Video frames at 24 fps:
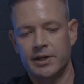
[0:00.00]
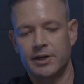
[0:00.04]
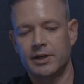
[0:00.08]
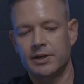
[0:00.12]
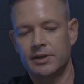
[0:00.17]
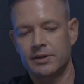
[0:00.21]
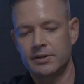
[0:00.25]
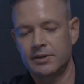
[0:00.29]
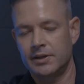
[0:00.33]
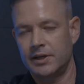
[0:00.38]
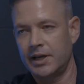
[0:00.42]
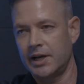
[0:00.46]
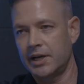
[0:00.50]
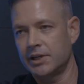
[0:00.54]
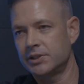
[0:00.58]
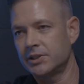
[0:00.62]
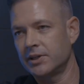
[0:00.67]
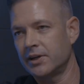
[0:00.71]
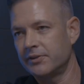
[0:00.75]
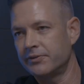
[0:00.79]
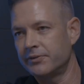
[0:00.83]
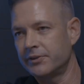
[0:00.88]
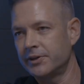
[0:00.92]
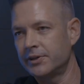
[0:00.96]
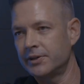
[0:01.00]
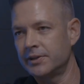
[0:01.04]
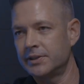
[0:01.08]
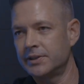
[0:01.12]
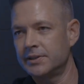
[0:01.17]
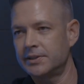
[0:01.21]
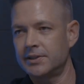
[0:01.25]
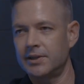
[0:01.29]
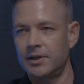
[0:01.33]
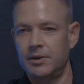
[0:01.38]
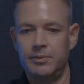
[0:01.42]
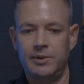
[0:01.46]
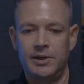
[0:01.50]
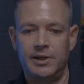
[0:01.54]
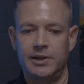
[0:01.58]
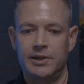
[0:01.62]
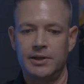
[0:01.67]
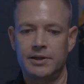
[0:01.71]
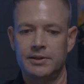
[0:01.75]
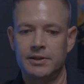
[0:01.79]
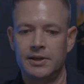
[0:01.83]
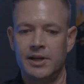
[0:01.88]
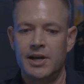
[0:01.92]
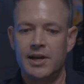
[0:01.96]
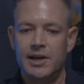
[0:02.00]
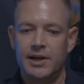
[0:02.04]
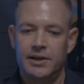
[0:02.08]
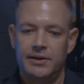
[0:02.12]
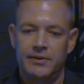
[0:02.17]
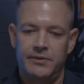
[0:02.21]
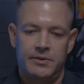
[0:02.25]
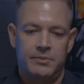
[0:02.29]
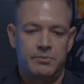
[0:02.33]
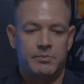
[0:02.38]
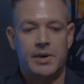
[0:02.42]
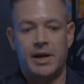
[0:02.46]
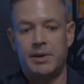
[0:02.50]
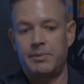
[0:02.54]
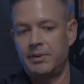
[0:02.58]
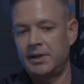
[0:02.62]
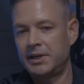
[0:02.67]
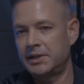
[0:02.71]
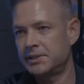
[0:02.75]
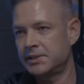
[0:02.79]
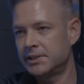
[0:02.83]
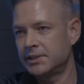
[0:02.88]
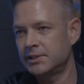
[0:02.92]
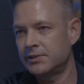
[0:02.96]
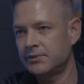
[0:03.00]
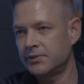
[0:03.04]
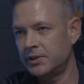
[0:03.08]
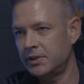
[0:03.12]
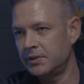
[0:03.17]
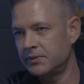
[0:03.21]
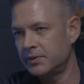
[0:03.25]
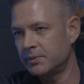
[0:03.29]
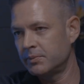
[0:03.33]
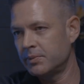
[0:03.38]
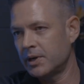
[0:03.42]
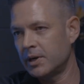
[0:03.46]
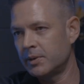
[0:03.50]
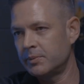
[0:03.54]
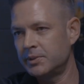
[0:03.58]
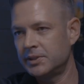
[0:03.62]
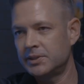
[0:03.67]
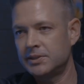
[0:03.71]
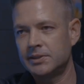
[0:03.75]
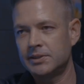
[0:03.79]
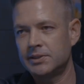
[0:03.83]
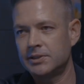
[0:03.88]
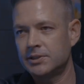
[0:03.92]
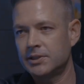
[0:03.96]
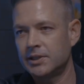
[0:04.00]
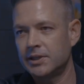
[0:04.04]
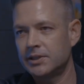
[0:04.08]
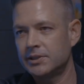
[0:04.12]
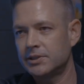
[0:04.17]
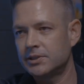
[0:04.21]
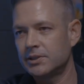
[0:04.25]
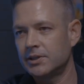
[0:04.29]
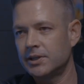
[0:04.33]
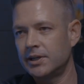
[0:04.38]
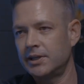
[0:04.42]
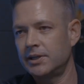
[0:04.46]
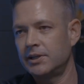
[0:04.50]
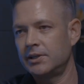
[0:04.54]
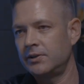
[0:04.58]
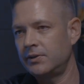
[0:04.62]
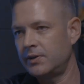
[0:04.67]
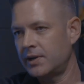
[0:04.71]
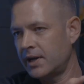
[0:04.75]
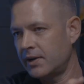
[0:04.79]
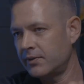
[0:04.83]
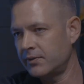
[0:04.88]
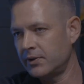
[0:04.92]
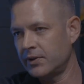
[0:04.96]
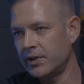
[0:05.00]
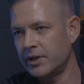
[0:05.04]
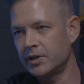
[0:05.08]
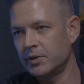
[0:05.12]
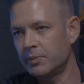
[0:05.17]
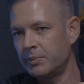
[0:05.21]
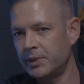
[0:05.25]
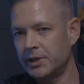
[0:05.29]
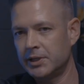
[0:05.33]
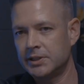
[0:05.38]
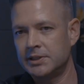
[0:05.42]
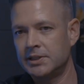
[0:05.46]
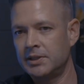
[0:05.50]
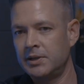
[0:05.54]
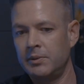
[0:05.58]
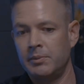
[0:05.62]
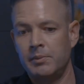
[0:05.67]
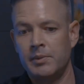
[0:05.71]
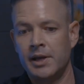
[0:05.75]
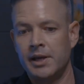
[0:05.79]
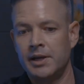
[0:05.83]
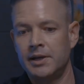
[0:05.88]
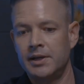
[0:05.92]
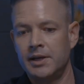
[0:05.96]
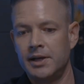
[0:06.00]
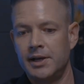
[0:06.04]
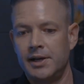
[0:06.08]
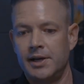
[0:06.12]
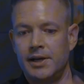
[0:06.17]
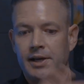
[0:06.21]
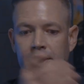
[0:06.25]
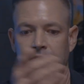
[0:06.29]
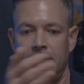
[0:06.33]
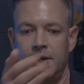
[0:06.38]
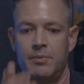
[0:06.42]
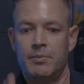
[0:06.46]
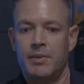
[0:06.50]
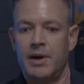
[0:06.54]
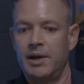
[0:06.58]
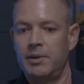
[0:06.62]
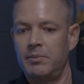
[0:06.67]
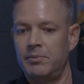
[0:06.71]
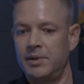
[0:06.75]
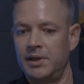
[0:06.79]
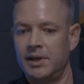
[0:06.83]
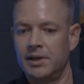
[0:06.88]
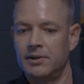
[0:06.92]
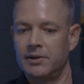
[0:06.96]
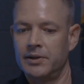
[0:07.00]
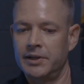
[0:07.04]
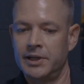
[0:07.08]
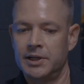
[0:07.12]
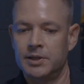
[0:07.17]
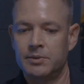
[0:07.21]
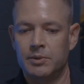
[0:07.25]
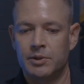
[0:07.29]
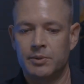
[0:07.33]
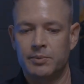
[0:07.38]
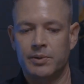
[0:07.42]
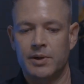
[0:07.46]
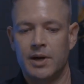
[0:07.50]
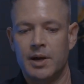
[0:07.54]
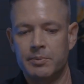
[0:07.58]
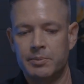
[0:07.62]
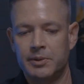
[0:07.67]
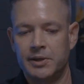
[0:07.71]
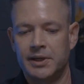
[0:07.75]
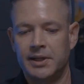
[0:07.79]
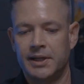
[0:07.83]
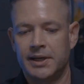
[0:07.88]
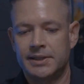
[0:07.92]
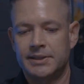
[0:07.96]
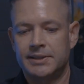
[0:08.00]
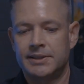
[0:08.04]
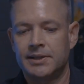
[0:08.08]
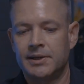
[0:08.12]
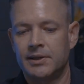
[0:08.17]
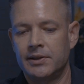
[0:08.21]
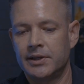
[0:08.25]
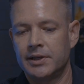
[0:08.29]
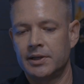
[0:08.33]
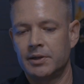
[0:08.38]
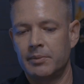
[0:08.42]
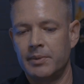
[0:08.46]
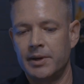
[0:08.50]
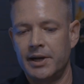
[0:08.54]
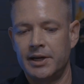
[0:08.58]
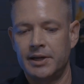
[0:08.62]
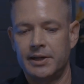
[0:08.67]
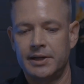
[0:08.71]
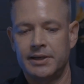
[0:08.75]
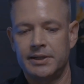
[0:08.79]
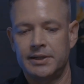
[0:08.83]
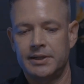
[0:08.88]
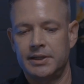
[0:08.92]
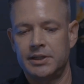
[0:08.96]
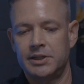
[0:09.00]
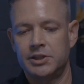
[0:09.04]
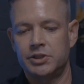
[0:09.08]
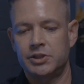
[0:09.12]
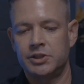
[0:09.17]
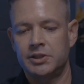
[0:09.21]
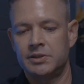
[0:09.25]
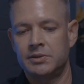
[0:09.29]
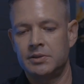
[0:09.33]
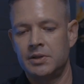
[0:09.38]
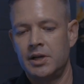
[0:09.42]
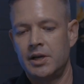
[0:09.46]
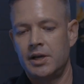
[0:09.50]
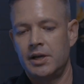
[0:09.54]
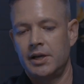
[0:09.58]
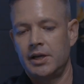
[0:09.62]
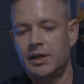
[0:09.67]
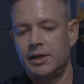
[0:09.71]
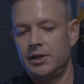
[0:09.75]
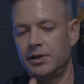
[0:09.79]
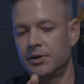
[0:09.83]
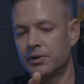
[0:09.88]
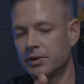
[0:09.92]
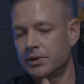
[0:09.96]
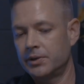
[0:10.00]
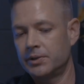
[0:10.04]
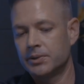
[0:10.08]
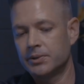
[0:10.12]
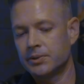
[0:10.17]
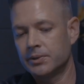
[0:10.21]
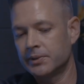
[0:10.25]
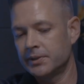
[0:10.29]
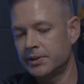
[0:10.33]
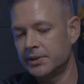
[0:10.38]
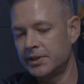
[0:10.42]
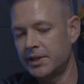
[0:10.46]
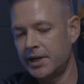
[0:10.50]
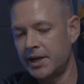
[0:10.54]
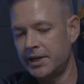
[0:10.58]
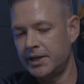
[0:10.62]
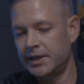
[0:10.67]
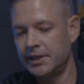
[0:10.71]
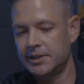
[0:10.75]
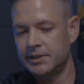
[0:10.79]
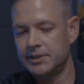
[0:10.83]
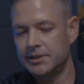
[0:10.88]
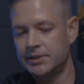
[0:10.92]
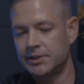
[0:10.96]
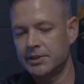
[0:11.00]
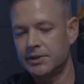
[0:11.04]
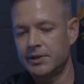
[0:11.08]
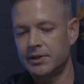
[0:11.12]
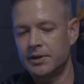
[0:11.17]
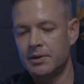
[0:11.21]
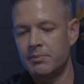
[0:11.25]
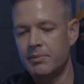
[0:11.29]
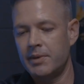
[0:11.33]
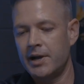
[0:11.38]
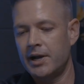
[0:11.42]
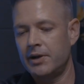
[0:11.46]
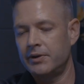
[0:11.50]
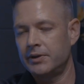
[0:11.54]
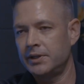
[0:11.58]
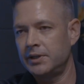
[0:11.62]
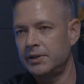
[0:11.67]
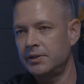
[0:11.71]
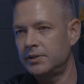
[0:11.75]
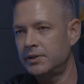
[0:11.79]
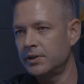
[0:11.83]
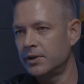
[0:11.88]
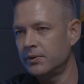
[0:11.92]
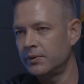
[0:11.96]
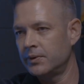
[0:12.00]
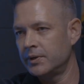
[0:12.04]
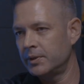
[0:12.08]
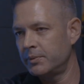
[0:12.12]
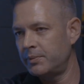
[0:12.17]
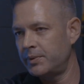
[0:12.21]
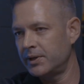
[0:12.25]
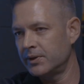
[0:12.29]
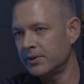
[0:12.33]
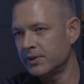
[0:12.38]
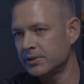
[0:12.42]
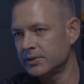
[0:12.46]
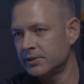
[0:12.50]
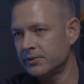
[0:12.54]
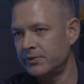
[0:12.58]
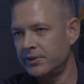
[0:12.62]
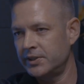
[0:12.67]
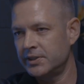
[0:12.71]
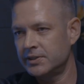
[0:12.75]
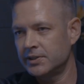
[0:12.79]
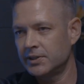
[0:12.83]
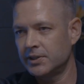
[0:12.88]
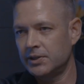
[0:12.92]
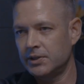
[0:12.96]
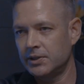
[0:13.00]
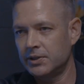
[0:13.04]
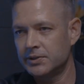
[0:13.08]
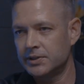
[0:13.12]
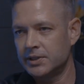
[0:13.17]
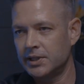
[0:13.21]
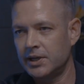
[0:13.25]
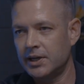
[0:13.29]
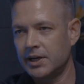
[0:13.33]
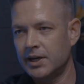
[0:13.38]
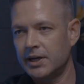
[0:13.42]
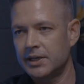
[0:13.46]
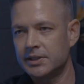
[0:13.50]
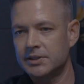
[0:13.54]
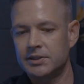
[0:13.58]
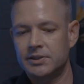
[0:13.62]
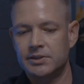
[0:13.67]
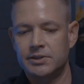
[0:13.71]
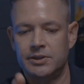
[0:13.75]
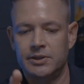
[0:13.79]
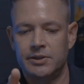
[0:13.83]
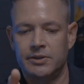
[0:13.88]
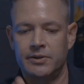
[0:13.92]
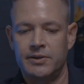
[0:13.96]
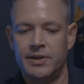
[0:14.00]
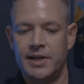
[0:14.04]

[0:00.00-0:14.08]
our cash offer, and it's going to be here. It might make sense for you if the property is distressed, right? And you have a lot of repairs that need made. It might be a lendable property that's in a little better condition. You're cool with netting a certain amount, and you don't want to pay realtor fees and closing costs. So in